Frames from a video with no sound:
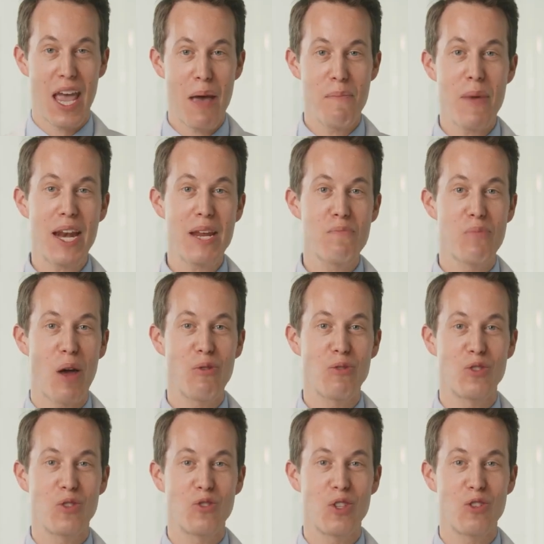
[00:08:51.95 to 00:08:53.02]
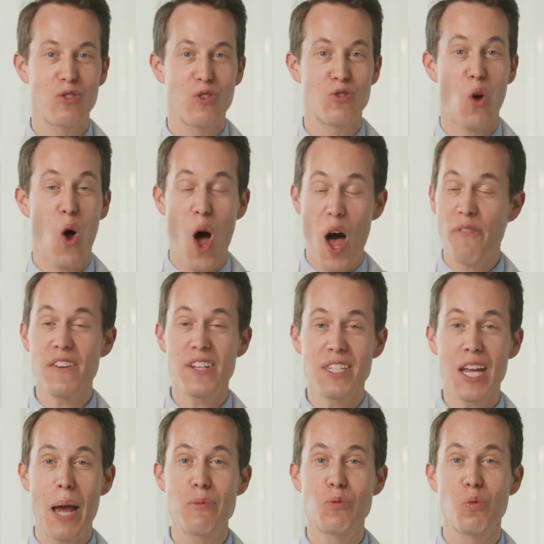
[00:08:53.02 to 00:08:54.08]
And many brothers and sisters
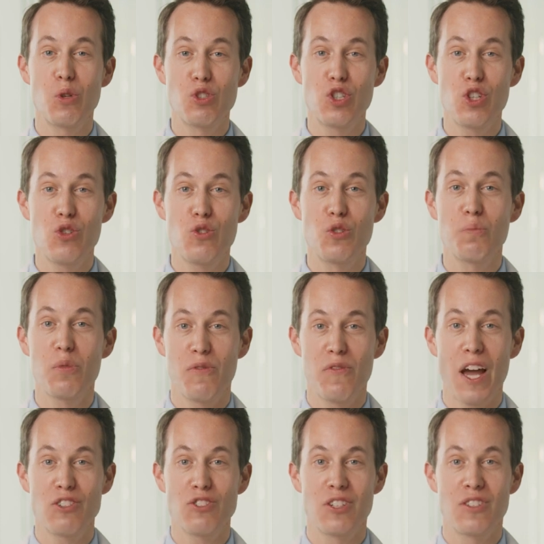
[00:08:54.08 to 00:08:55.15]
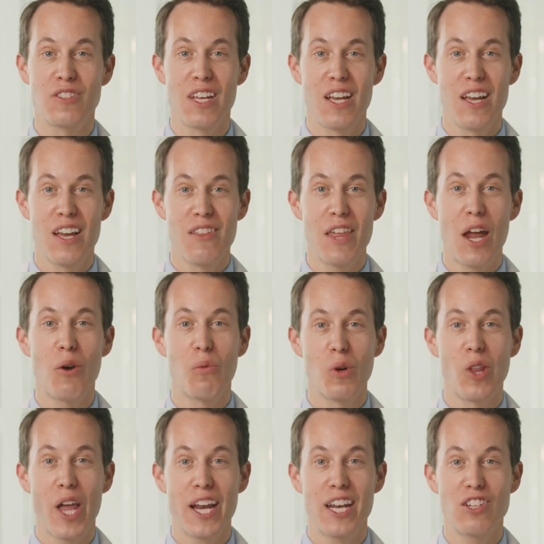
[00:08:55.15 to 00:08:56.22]
oftentimes will choose professions that are
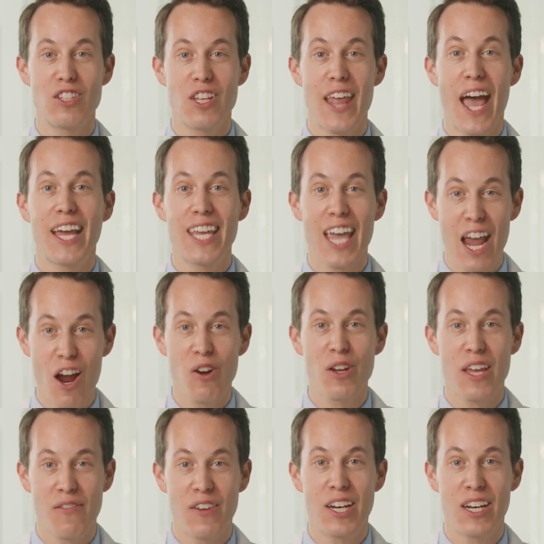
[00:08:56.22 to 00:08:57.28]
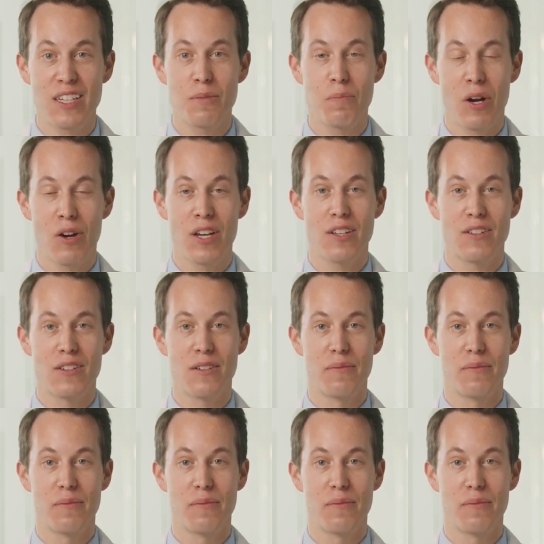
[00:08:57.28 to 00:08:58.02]
related to that caregiving experience.